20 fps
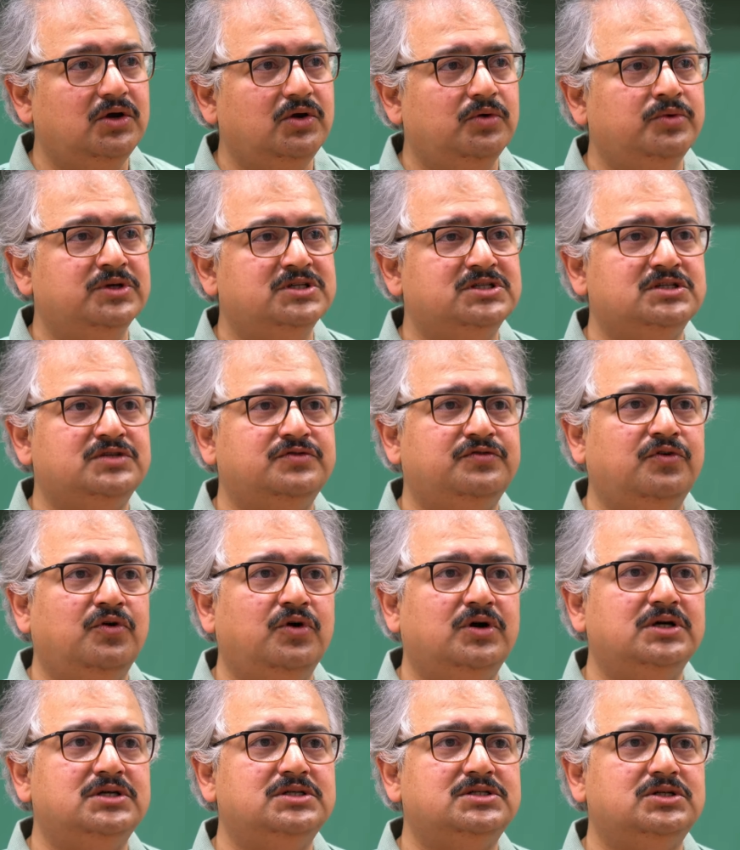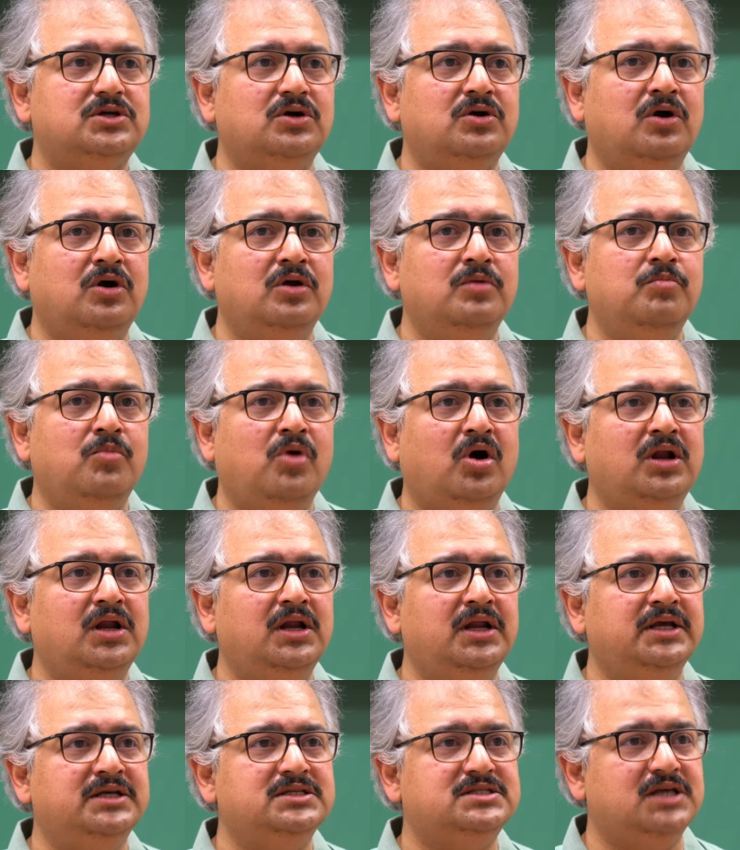which is focused on
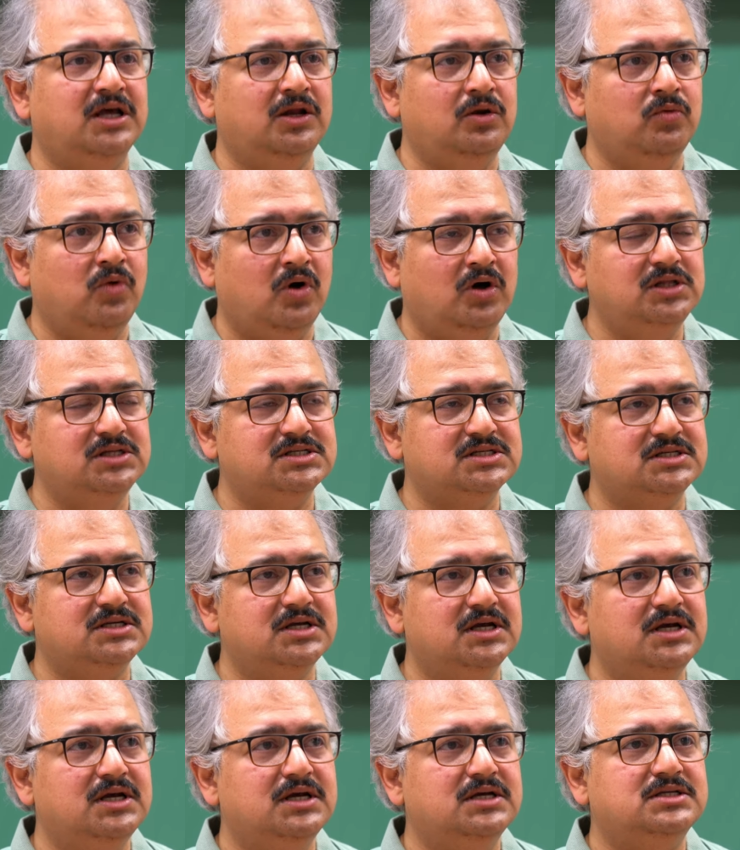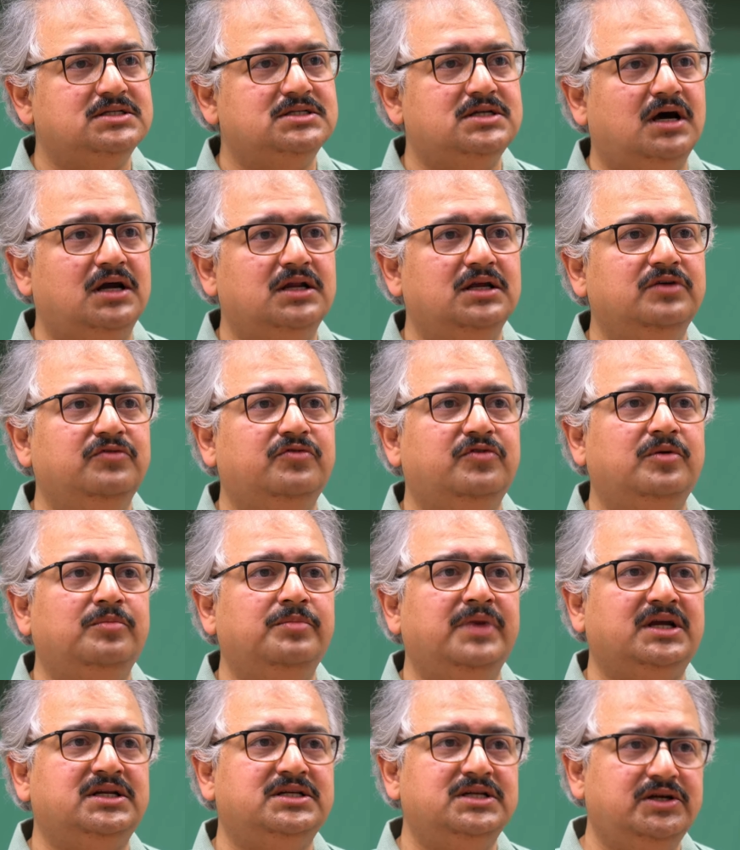modeling cell walls, starting from
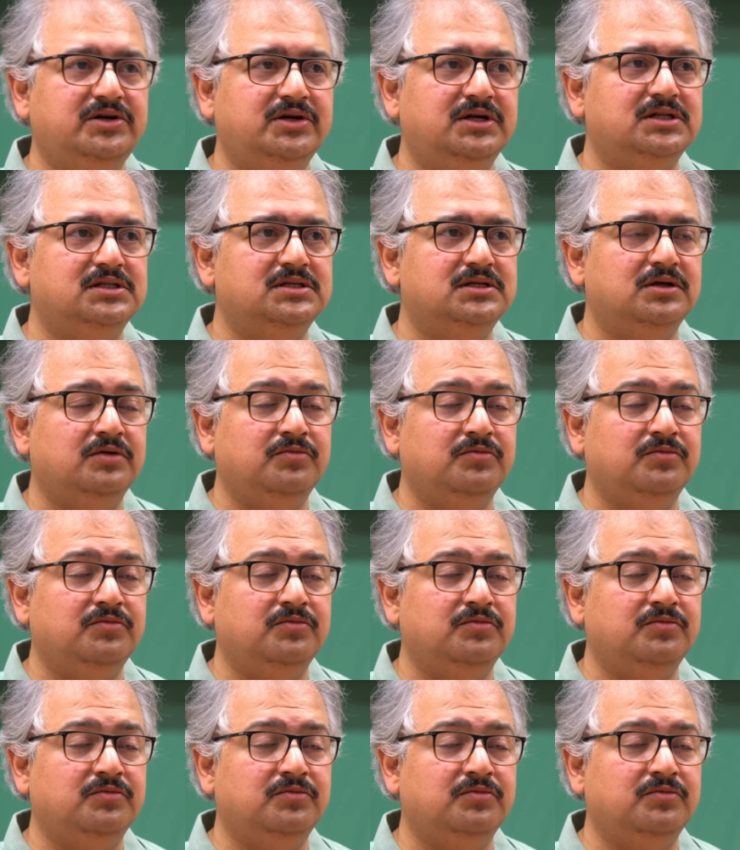bacterial